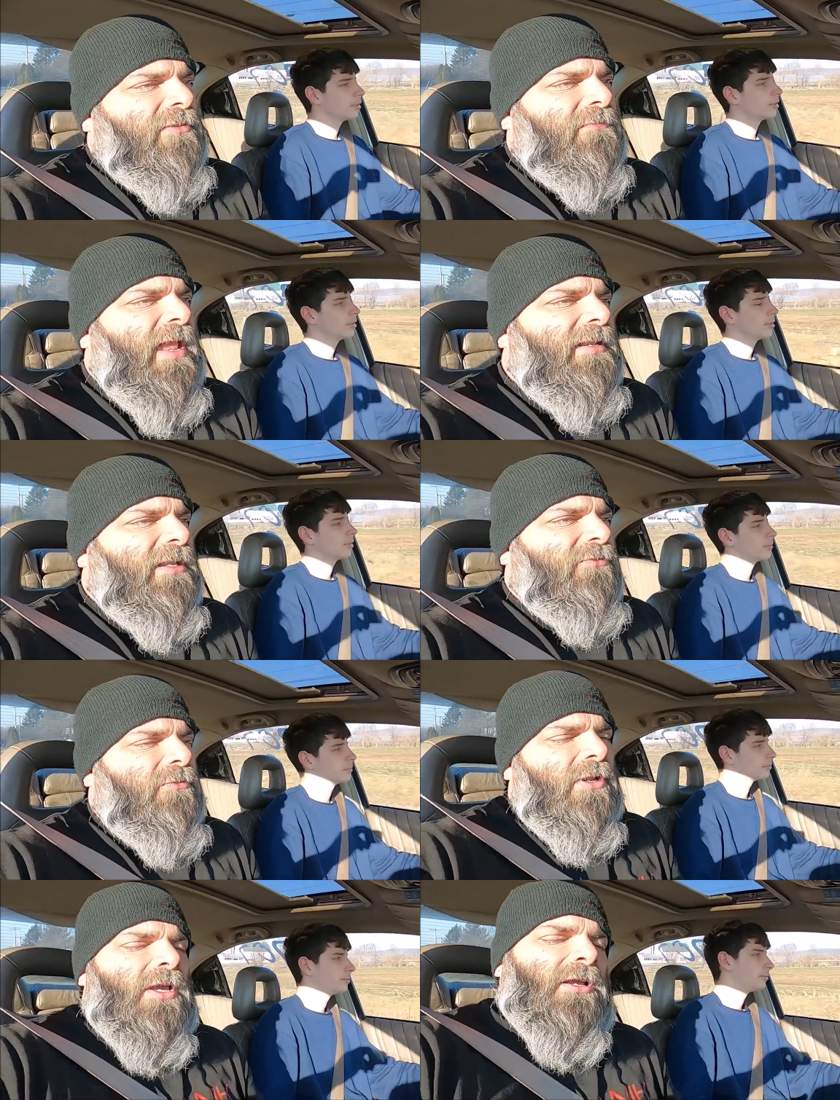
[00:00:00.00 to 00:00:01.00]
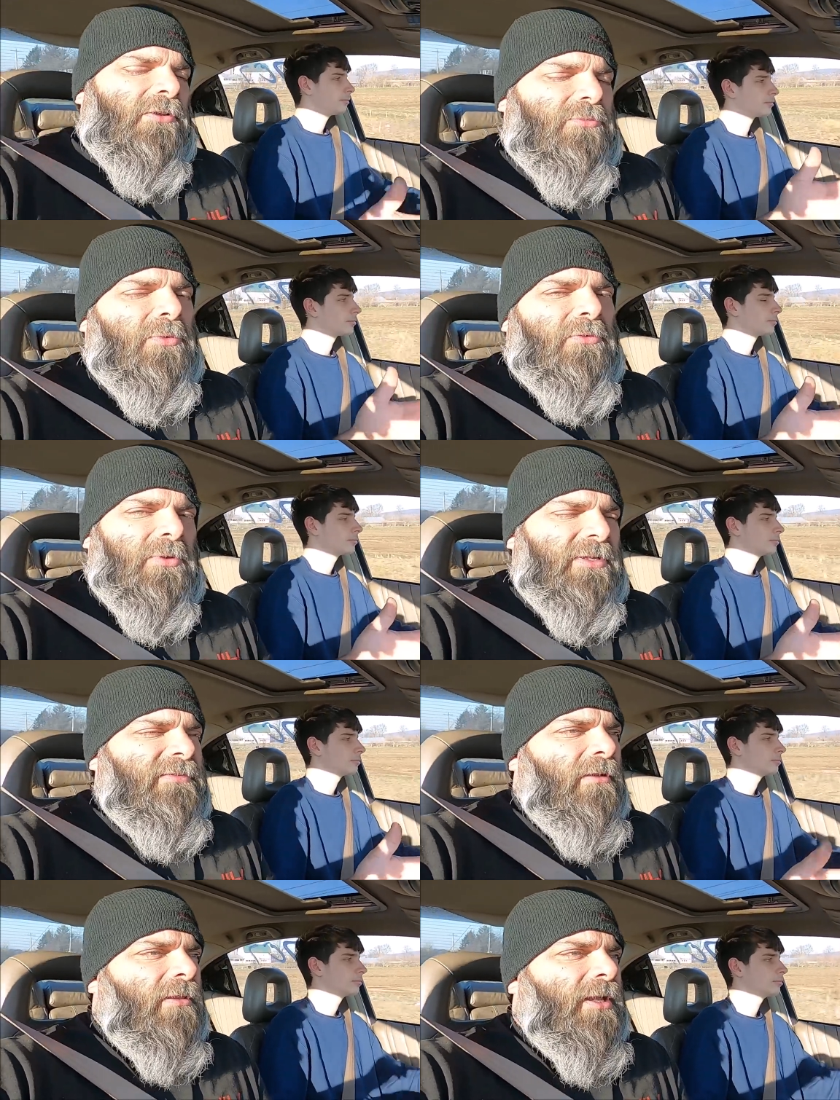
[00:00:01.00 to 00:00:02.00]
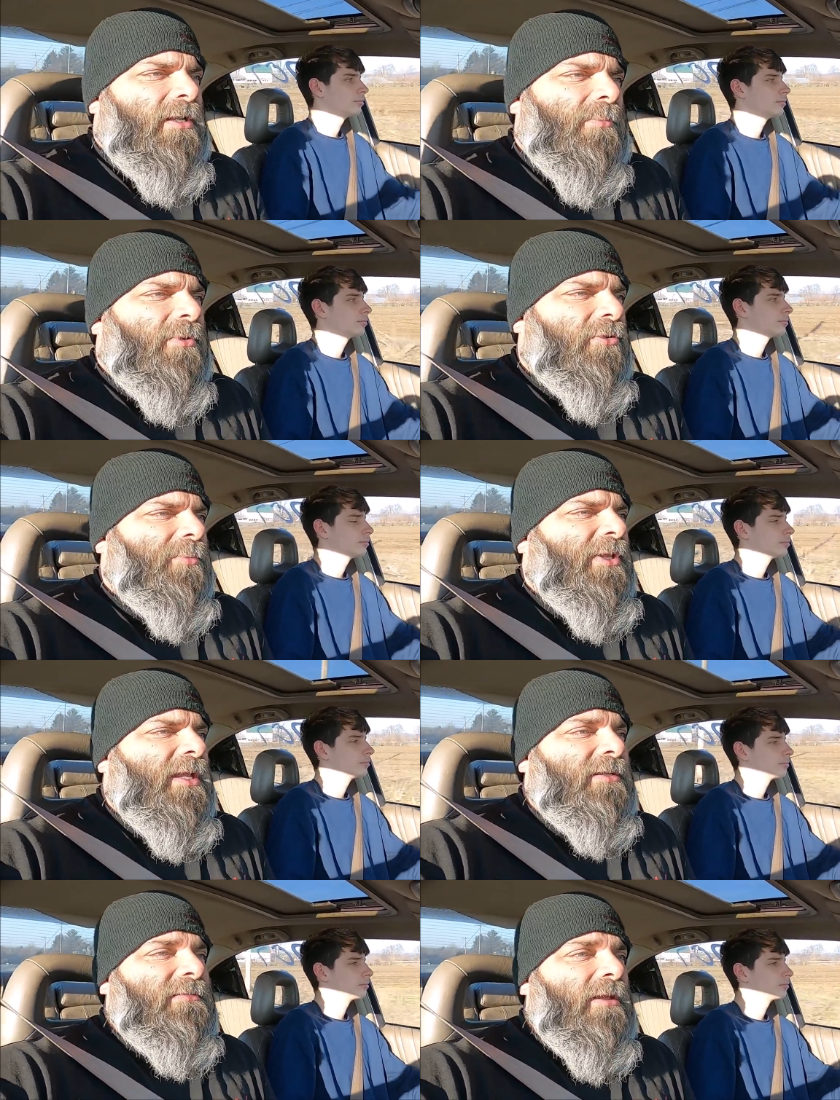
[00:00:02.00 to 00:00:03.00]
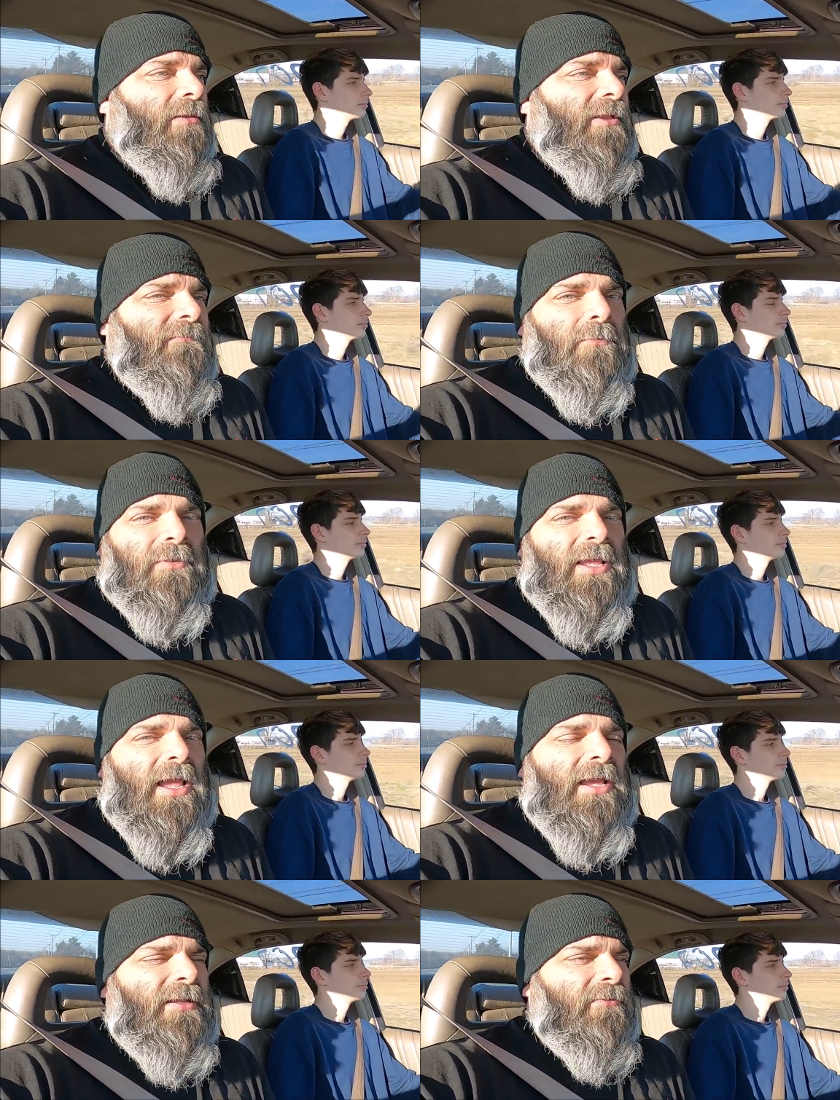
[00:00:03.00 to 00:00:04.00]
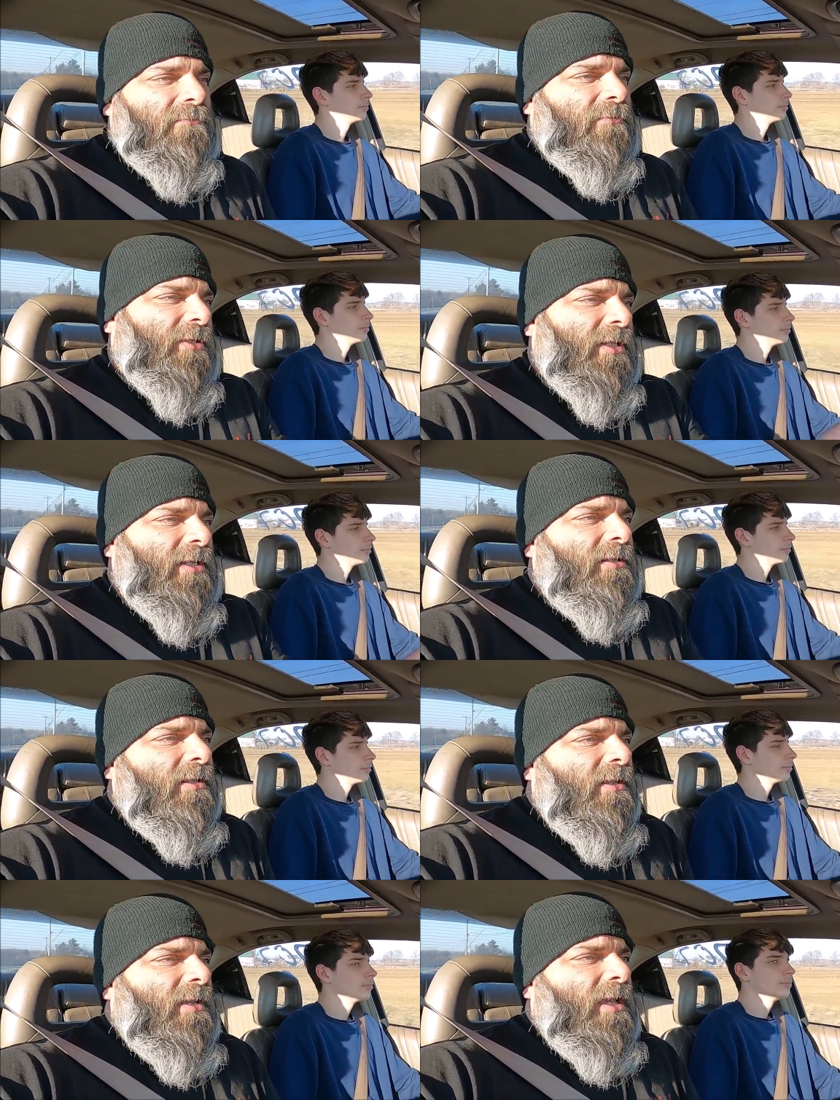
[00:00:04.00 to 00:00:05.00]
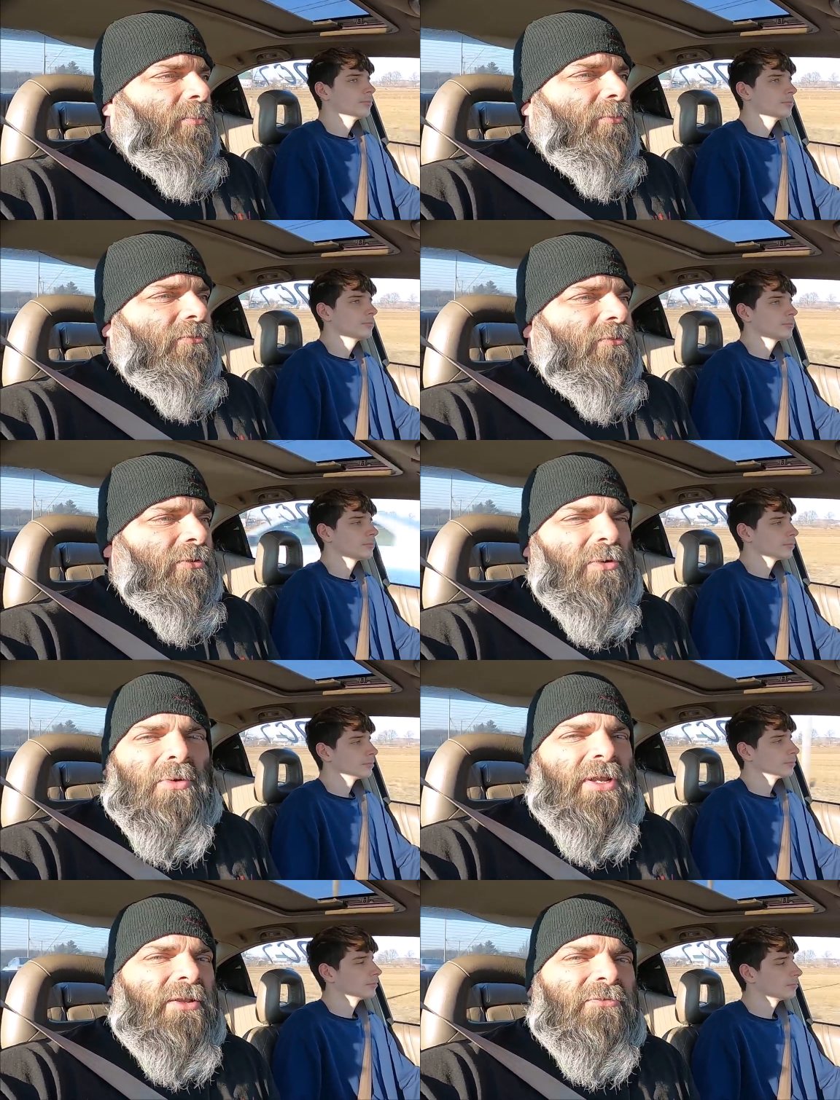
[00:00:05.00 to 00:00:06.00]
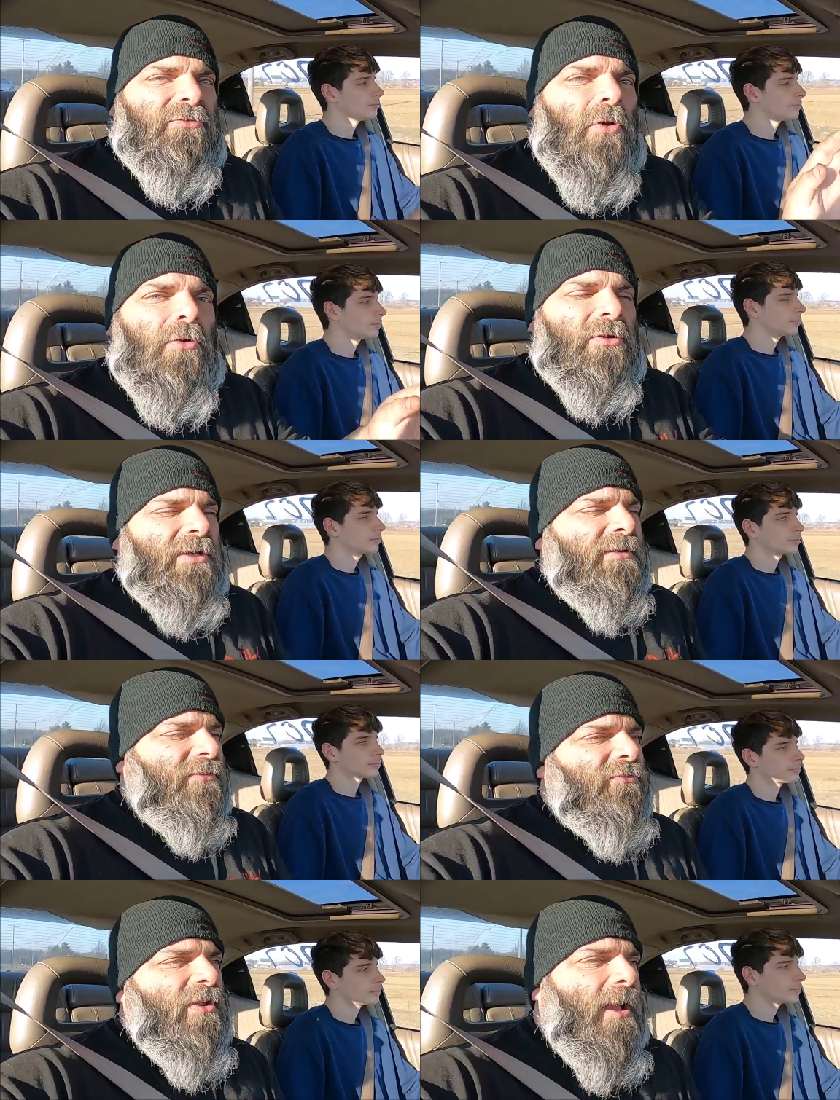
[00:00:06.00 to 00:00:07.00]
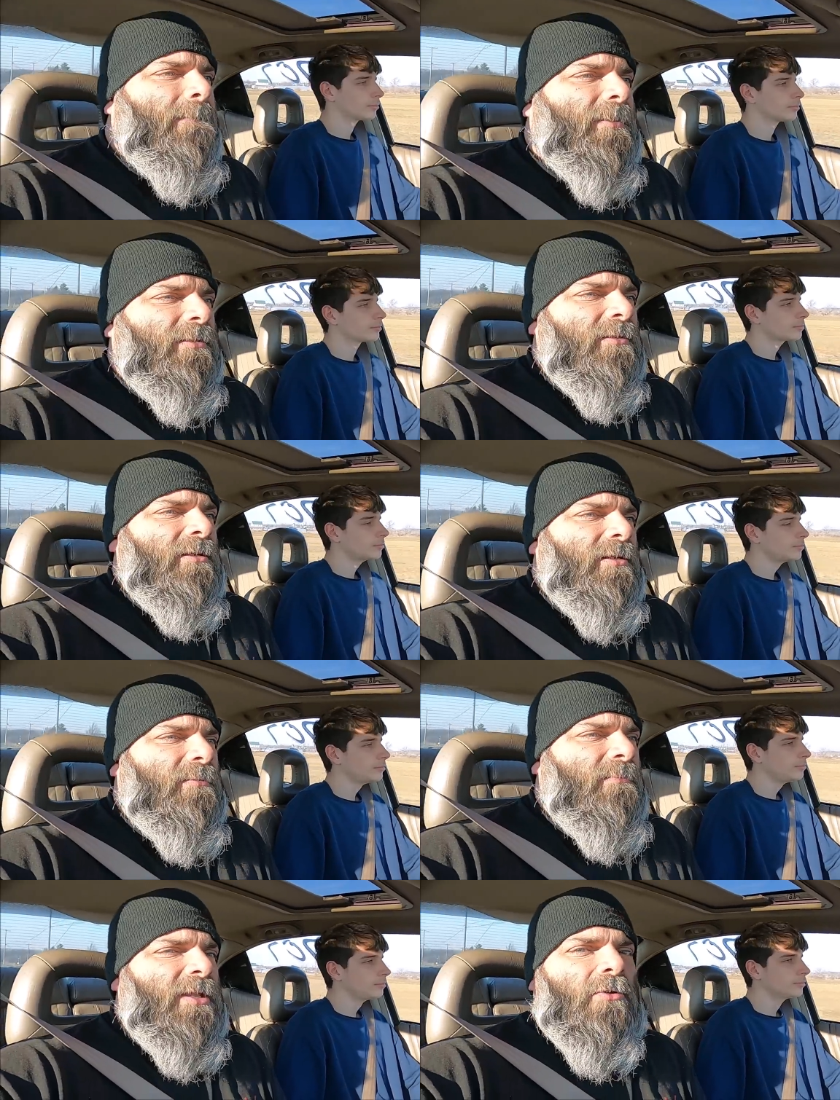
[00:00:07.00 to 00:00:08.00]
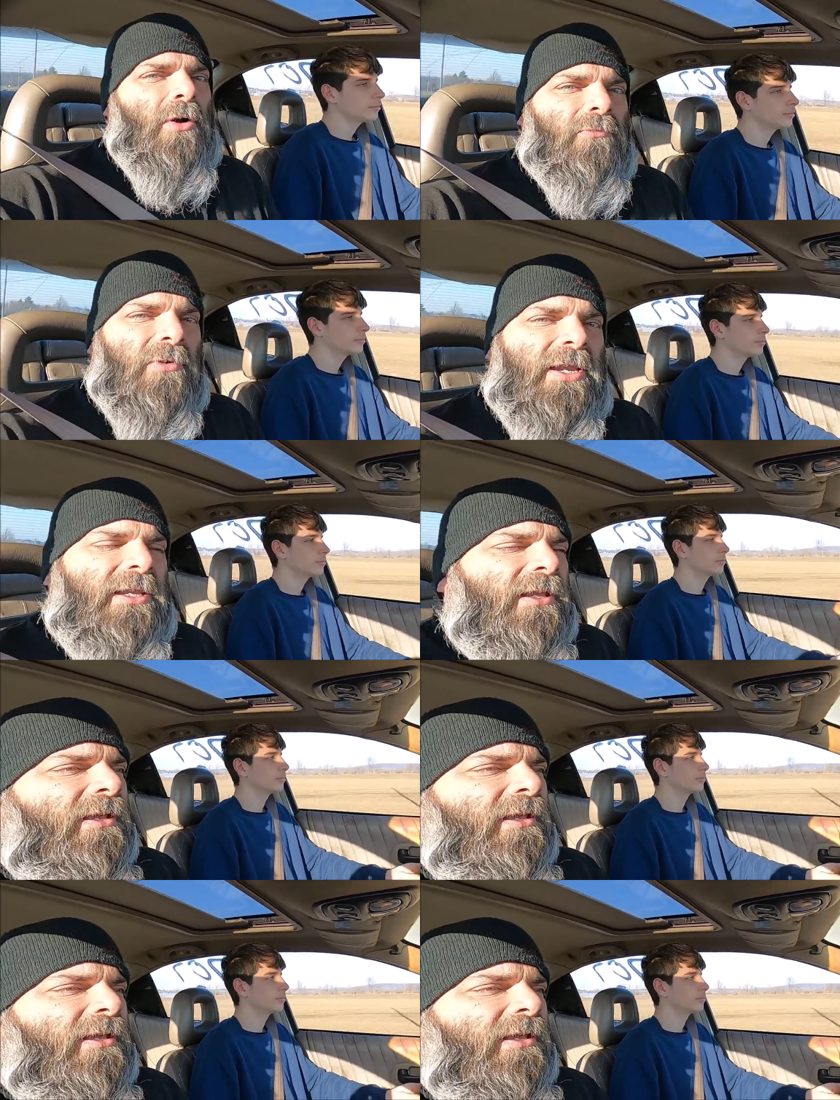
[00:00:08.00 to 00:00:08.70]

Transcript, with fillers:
Speaker 1: or anything of that nature. Because it was only a tail light. I'm going to be getting a tail light for the guy or for the kid, and we're just going to go ahead and install it at the shop and uh, make it all right